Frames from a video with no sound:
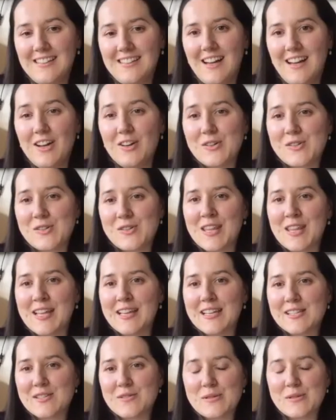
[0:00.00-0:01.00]
I also think
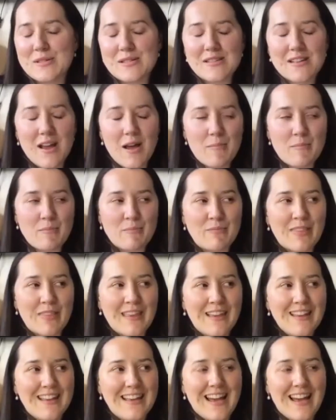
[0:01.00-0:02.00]
it's always, I
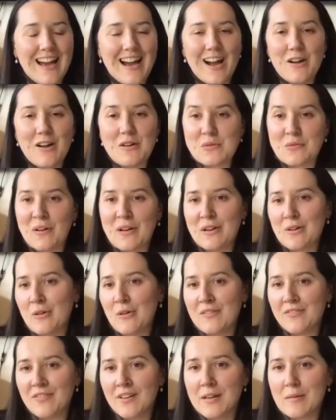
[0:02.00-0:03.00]
always find it
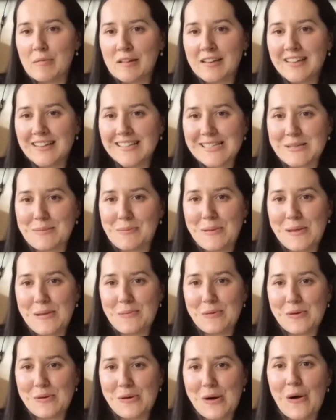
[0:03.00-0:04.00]
quite funny because
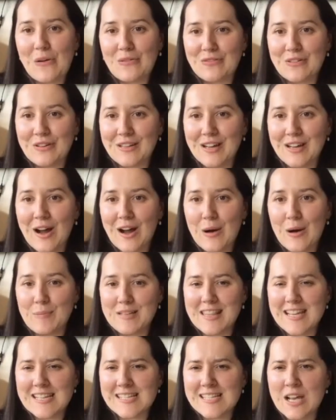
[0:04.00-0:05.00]
people often come
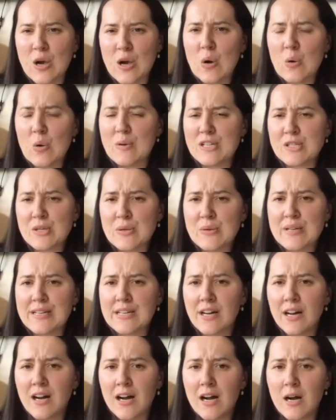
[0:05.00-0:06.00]
and they say, oh, we're doing
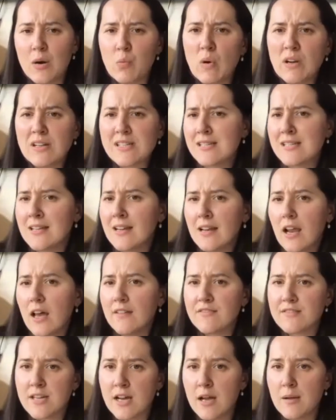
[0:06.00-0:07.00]
our once in a
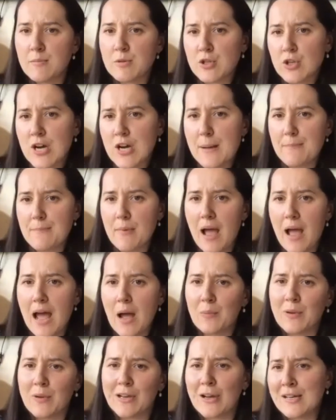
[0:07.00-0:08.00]
lifetime trip
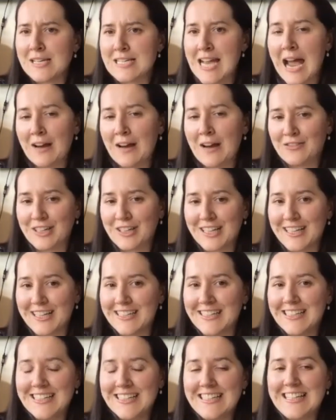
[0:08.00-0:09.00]
and we're going to
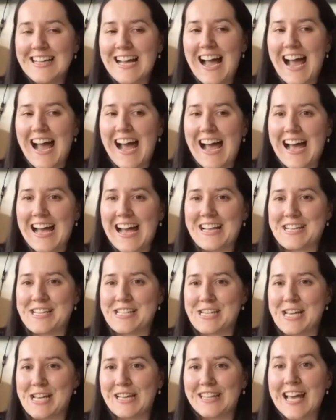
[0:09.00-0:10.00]
Africa. And
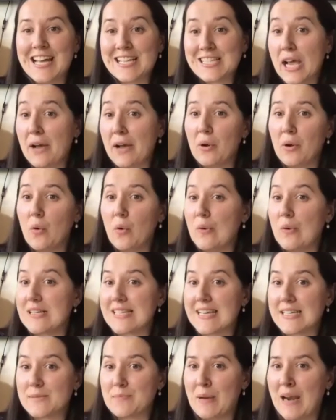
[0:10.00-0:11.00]
that's how it always
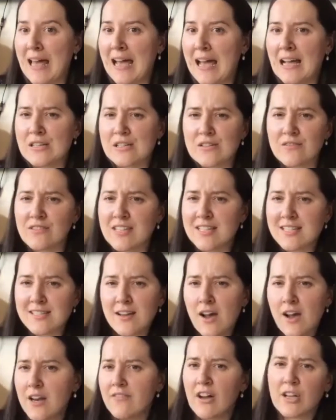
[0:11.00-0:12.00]
gets planned, of this
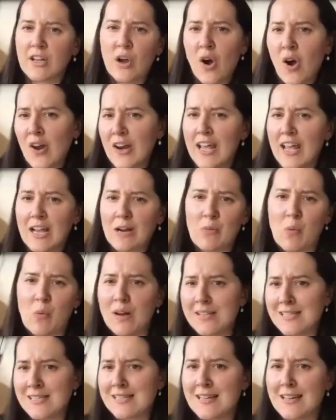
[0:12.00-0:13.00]
kind of iconic
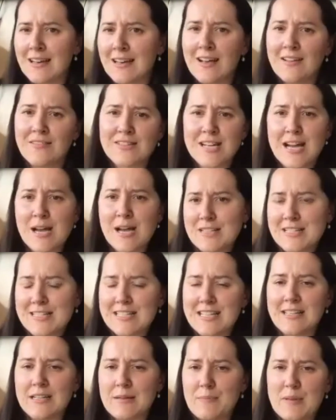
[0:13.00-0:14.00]
once in a lifetime. It's
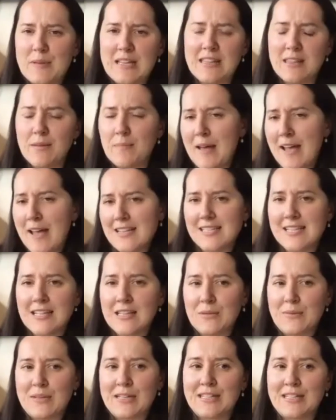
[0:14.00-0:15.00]
going to be the best thing
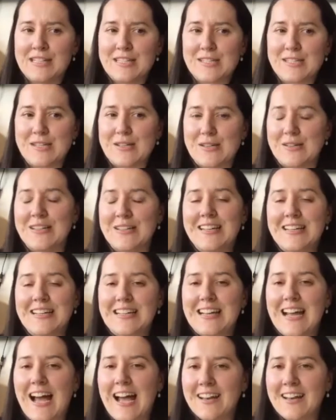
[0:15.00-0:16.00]
that we're going to do.
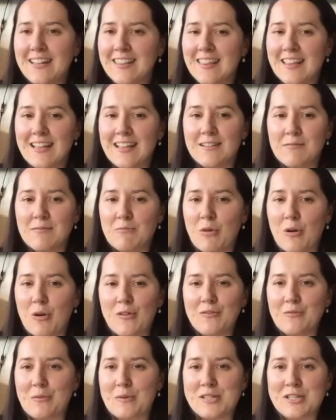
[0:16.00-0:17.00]
And I think,
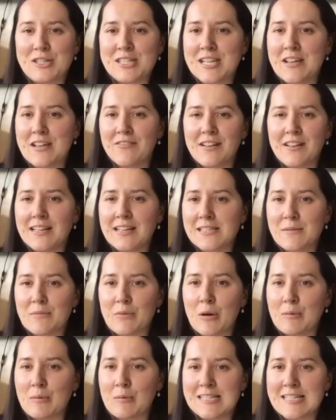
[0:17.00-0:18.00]
what would you say, Felix? It
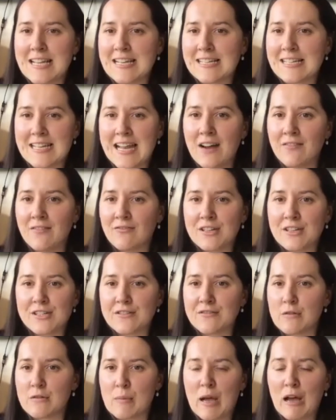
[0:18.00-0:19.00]
probably takes an average
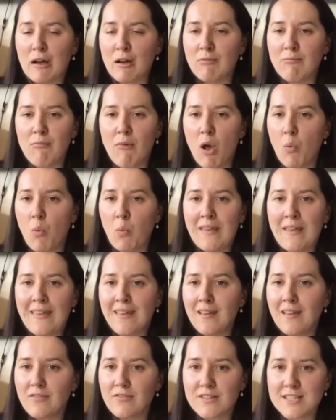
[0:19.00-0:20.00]
of about a
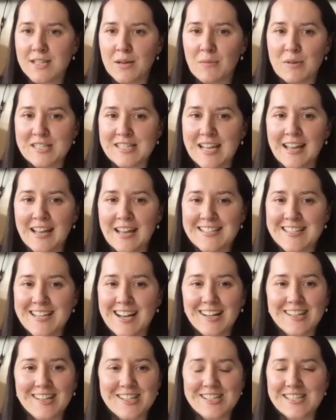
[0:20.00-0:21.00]
week for someone to get in
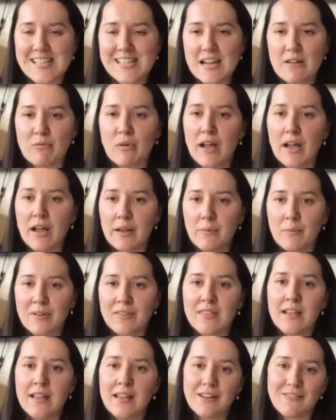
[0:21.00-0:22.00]
touch and say, right, we're
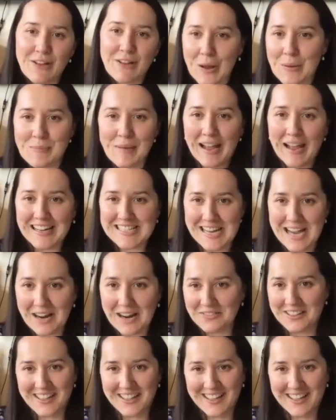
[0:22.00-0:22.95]
thinking of going back to Africa.